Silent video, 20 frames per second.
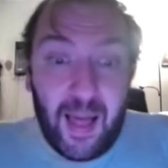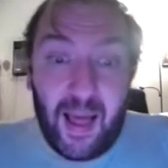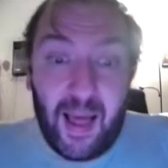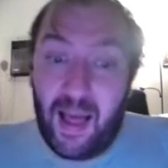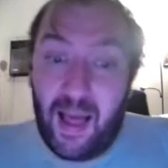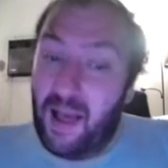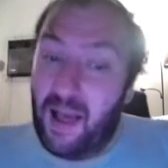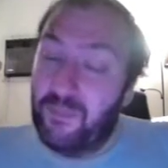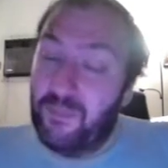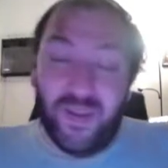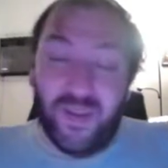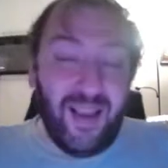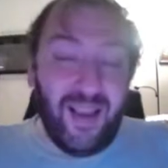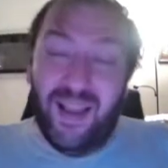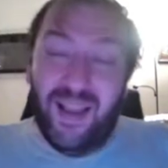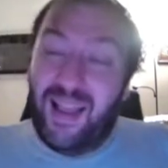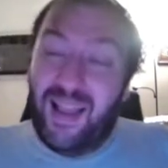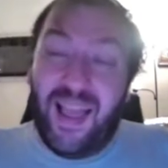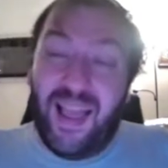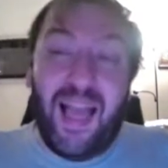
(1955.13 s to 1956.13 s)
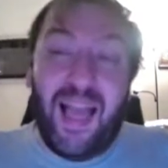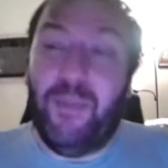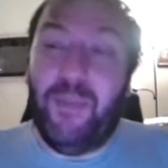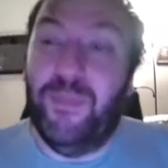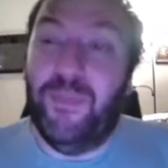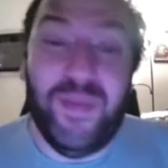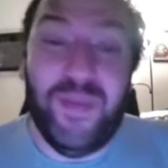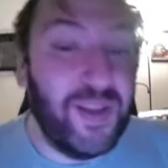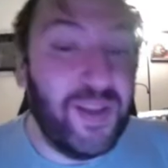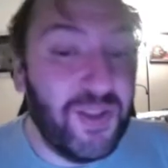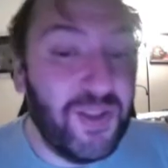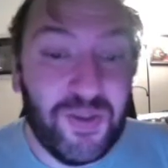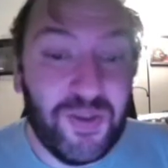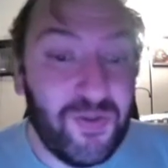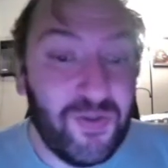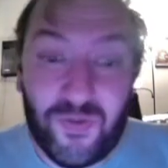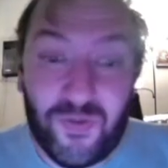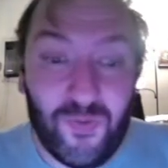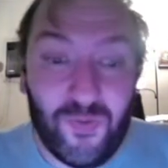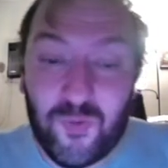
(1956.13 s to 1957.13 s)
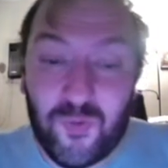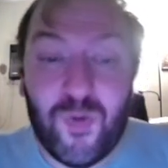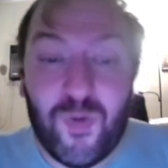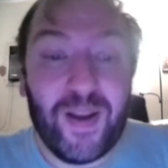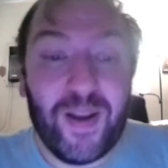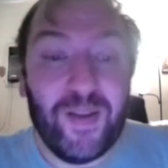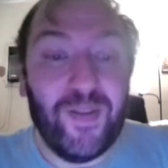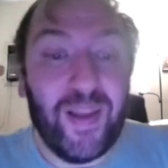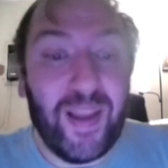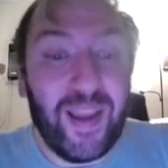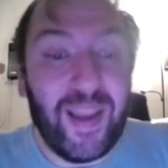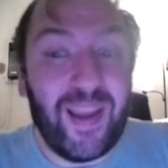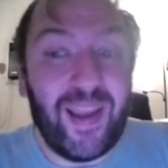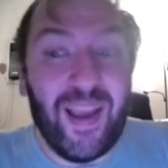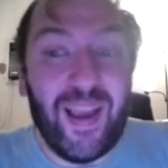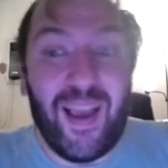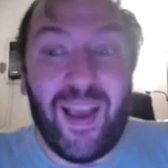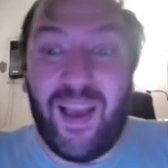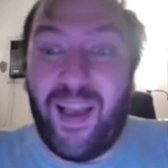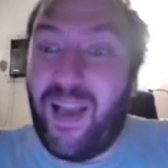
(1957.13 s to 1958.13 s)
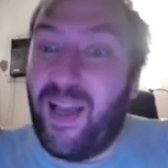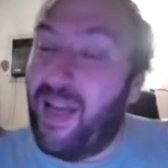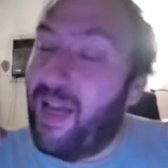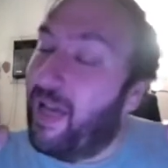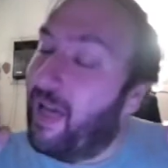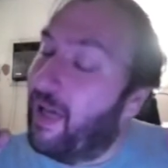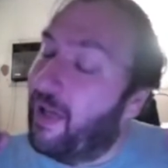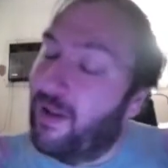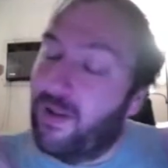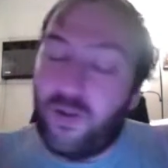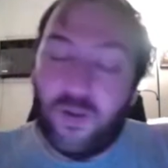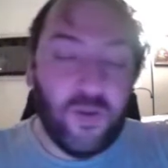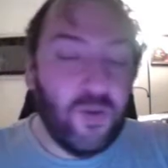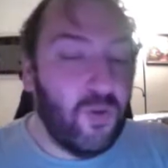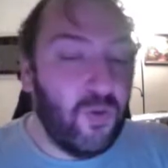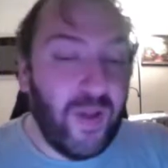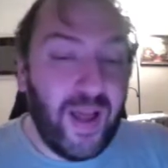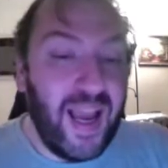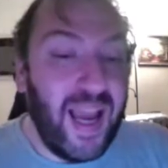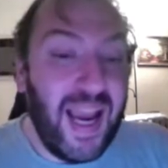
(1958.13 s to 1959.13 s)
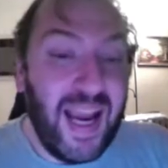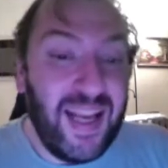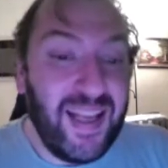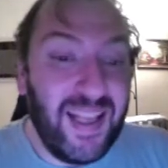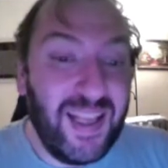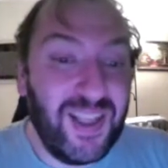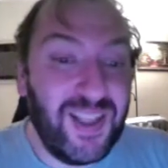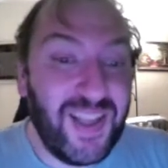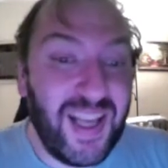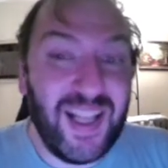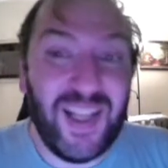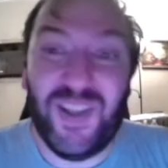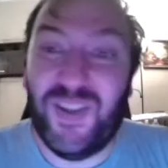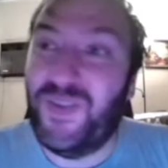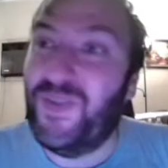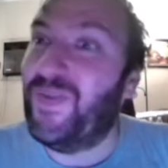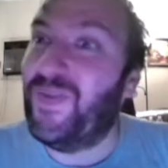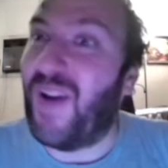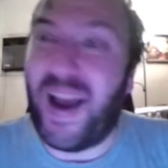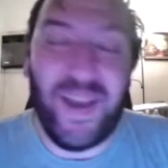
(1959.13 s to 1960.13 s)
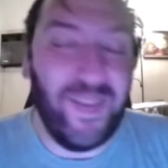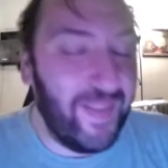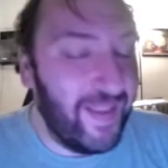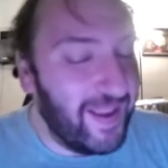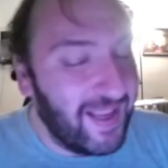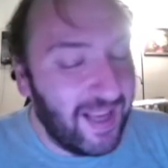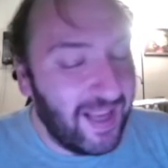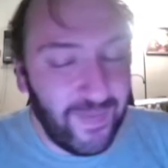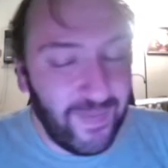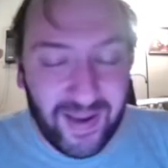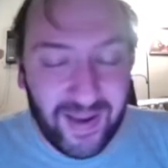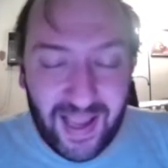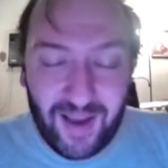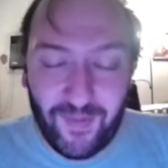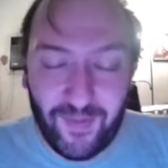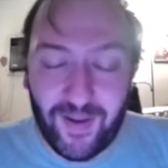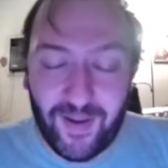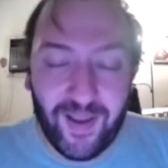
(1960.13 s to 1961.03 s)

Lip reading: I'm just really glad this set is finally coming out.